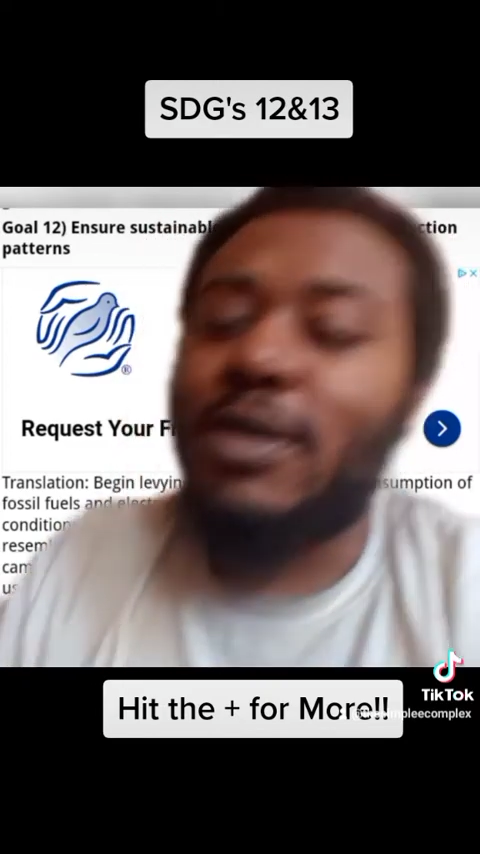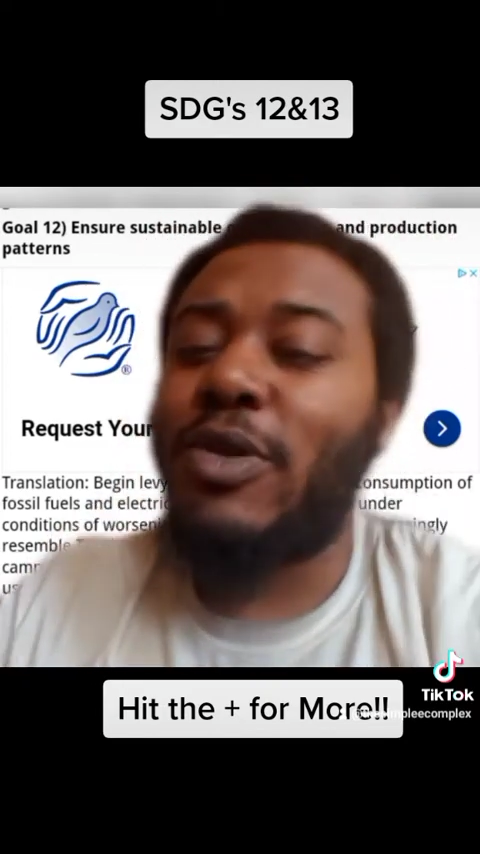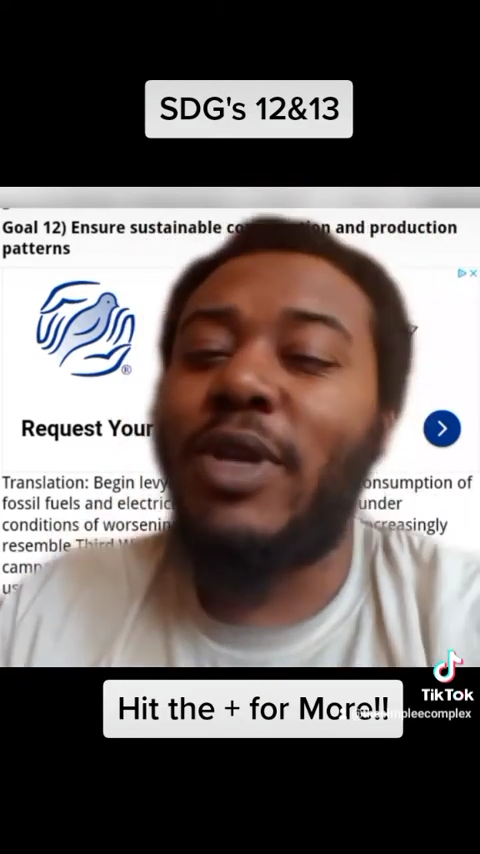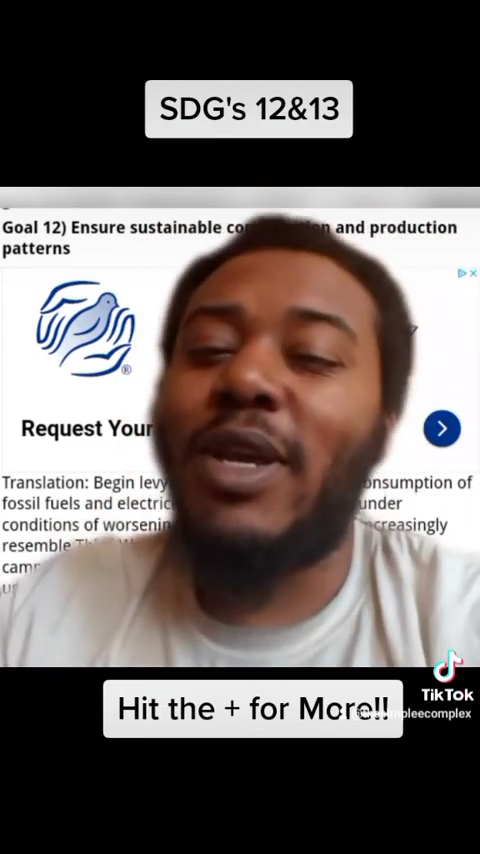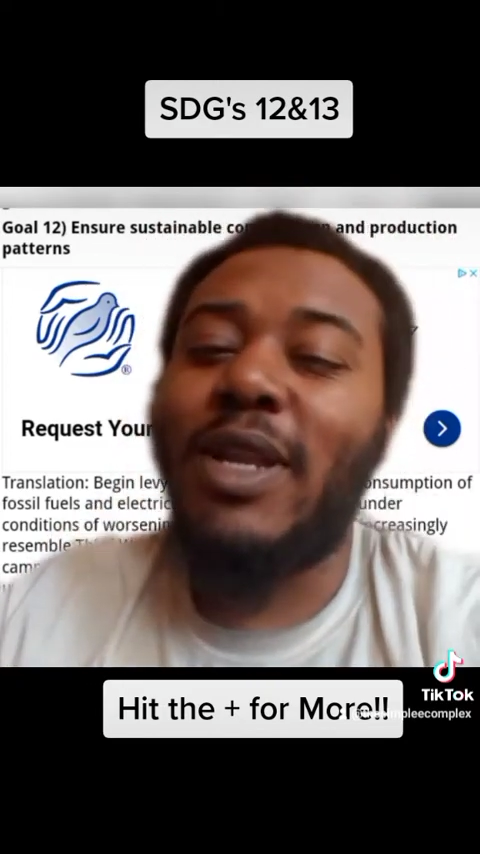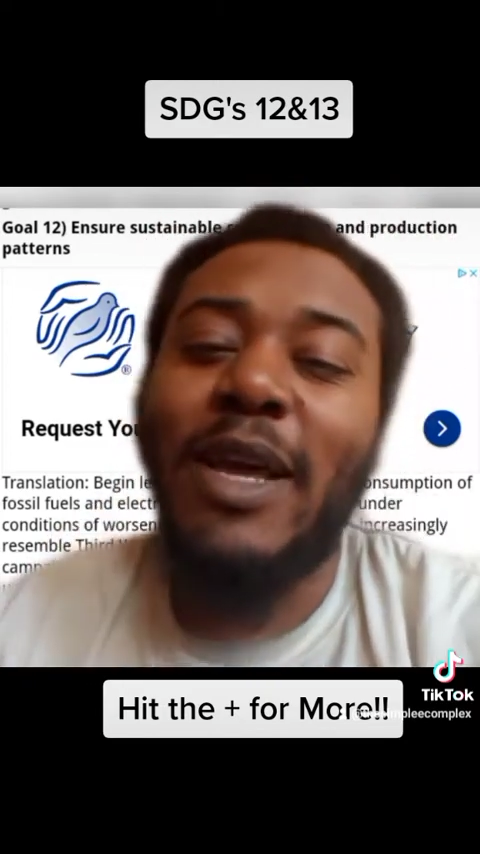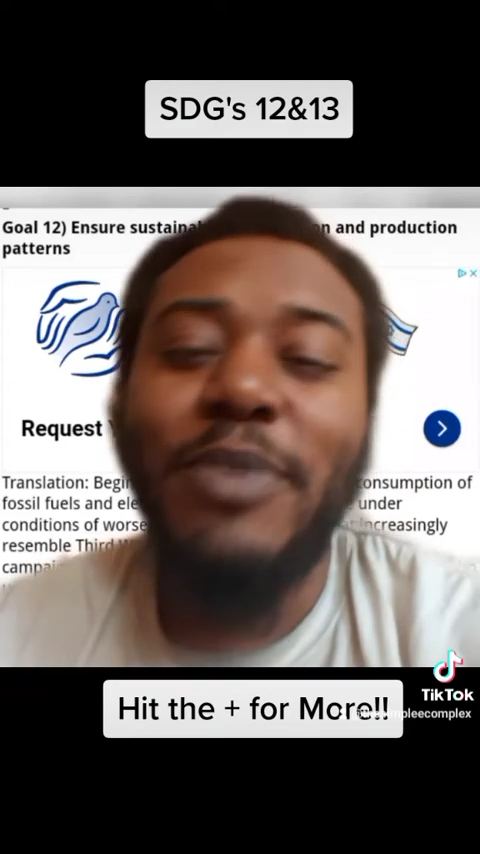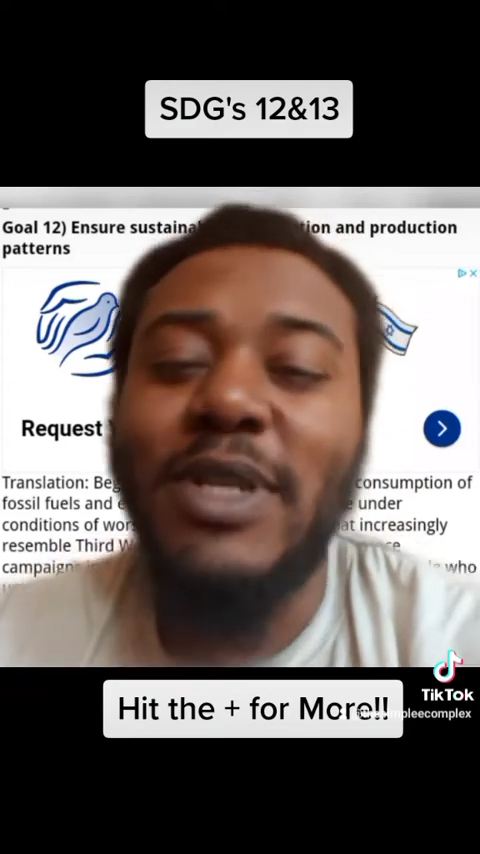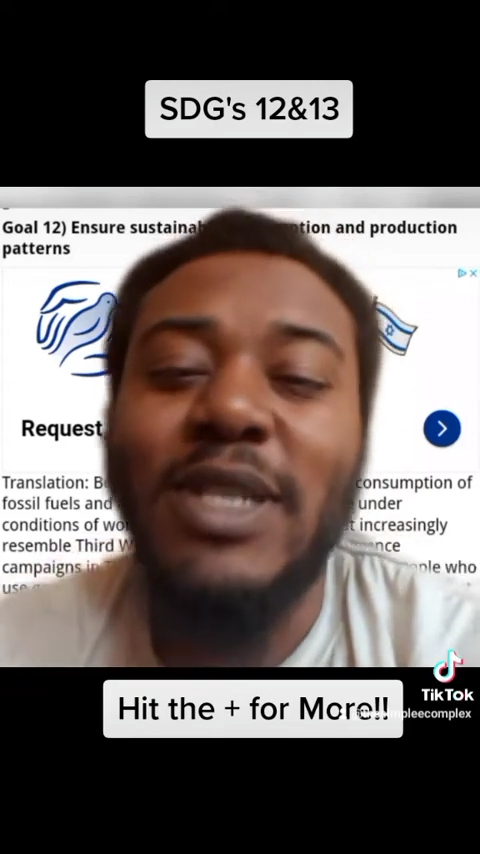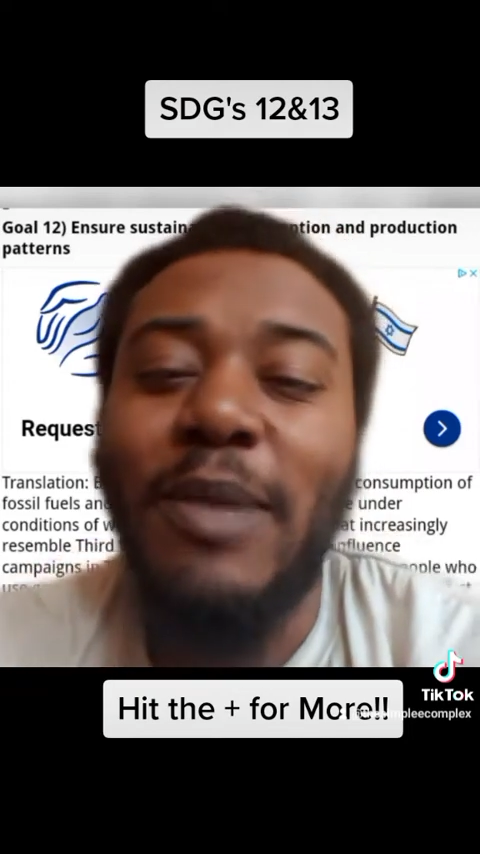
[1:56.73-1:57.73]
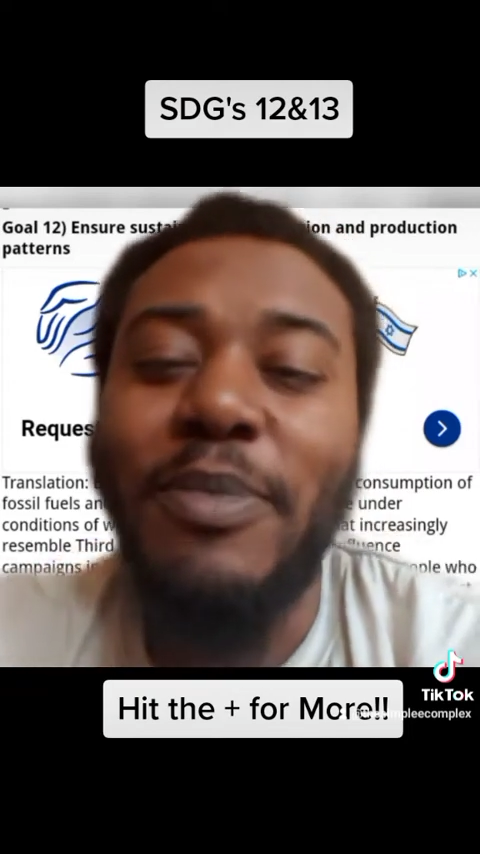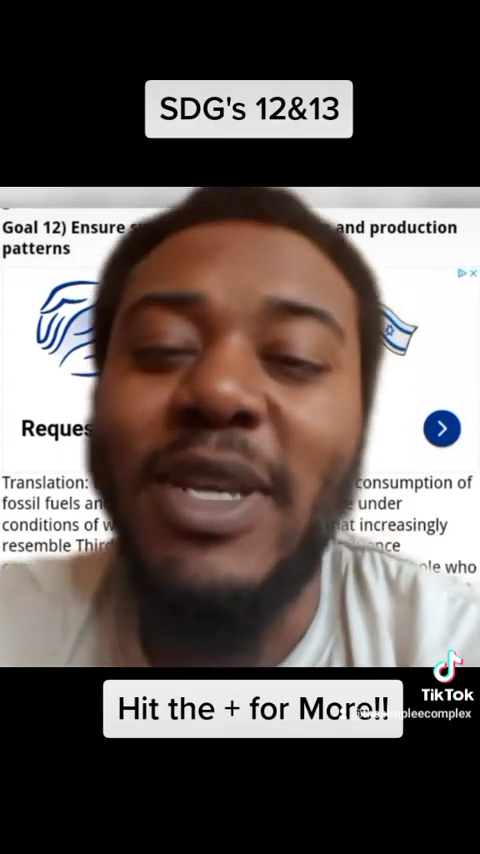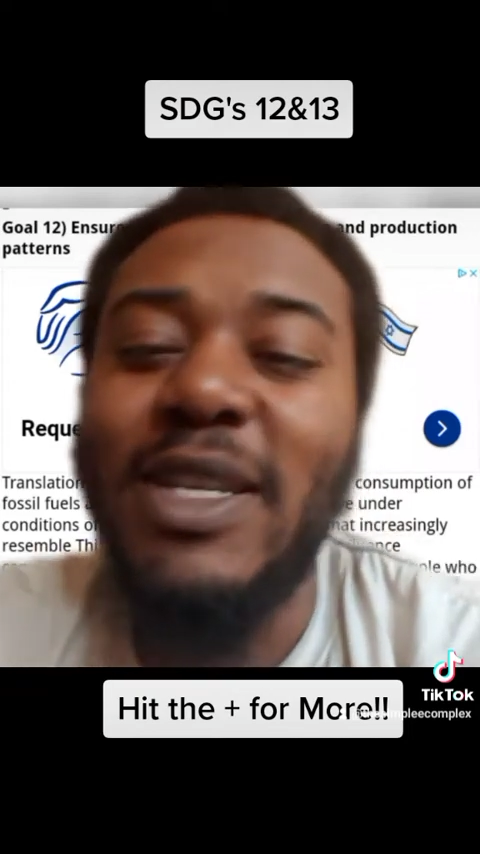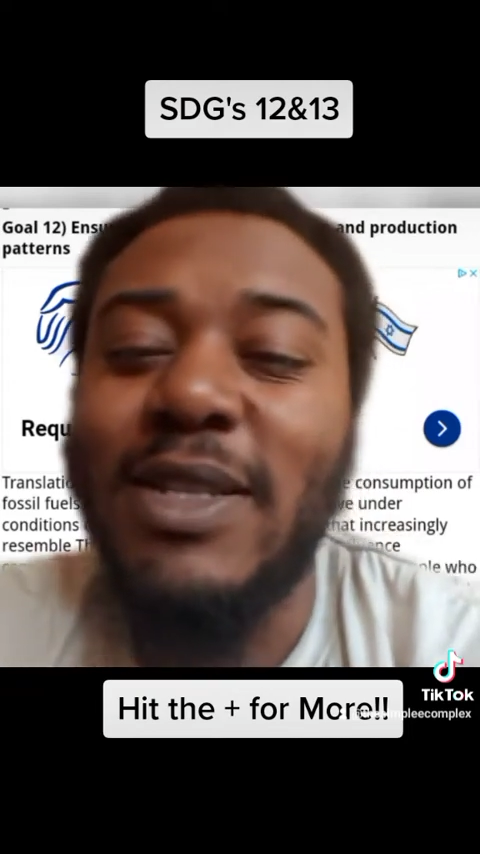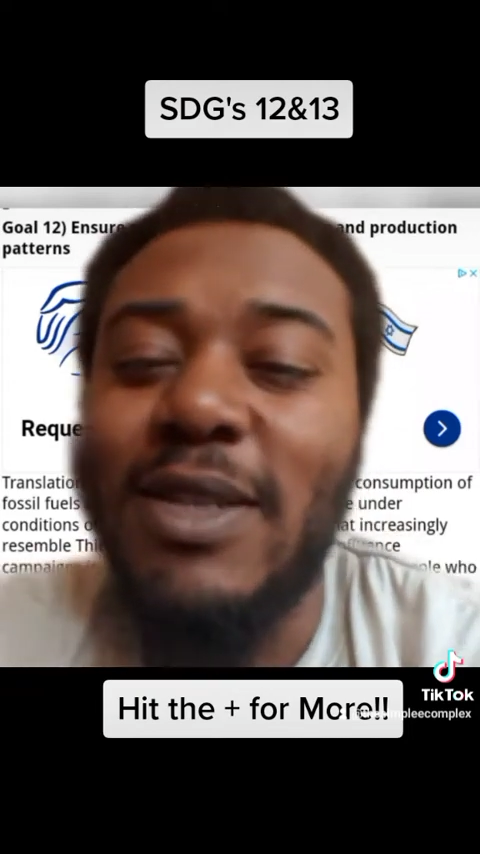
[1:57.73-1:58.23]
So yeah, that'd be
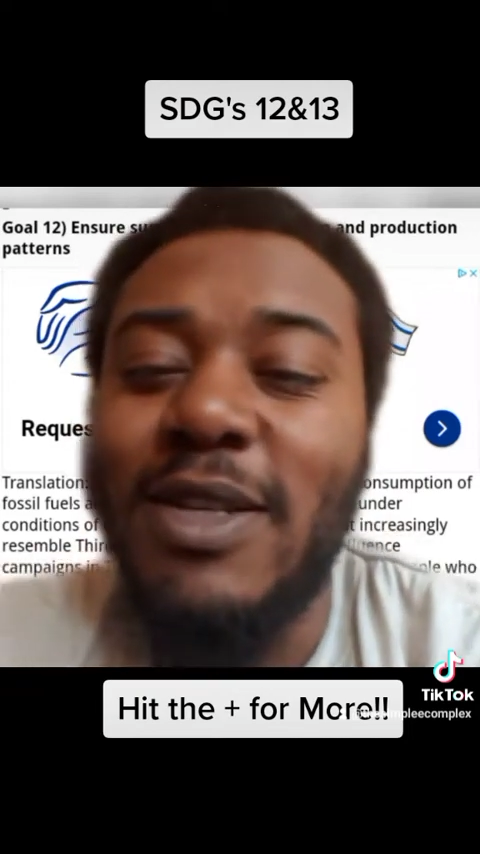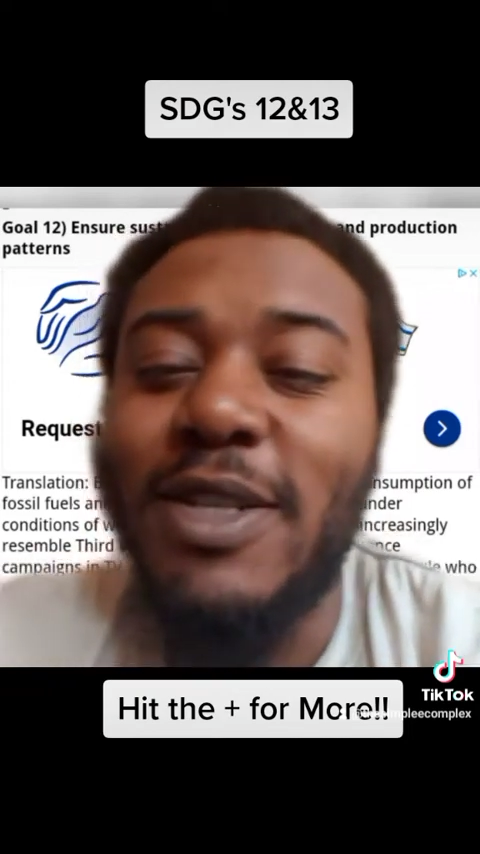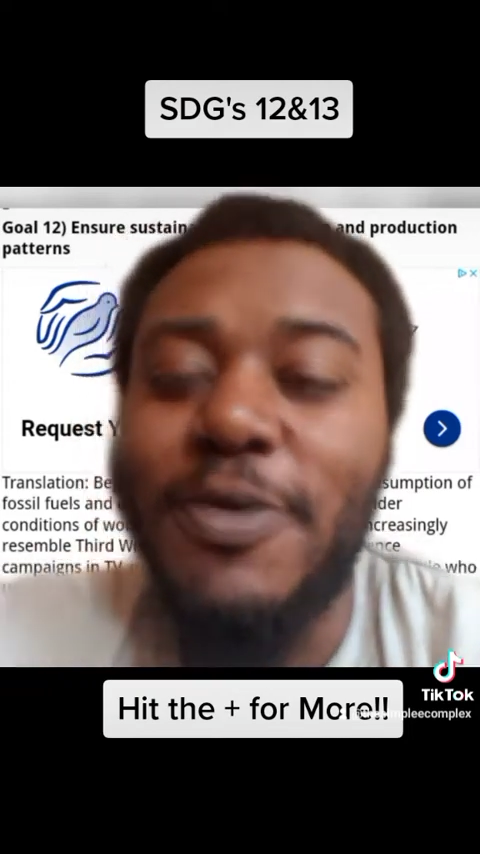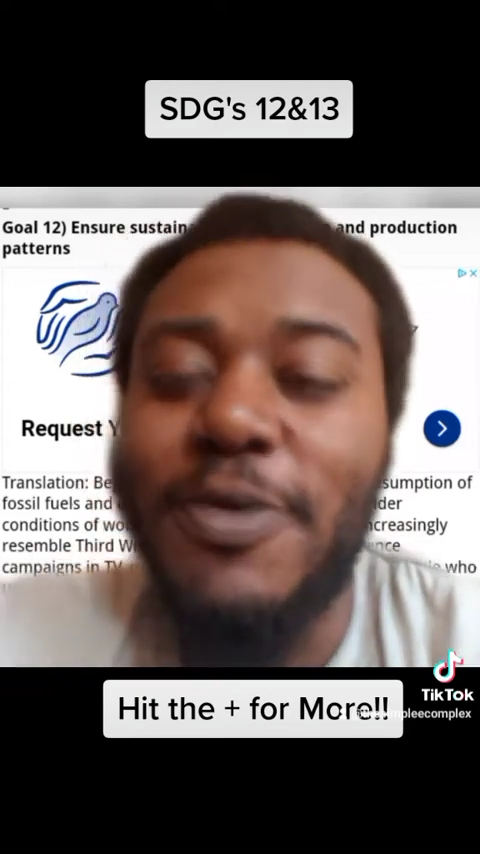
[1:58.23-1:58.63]
something easy to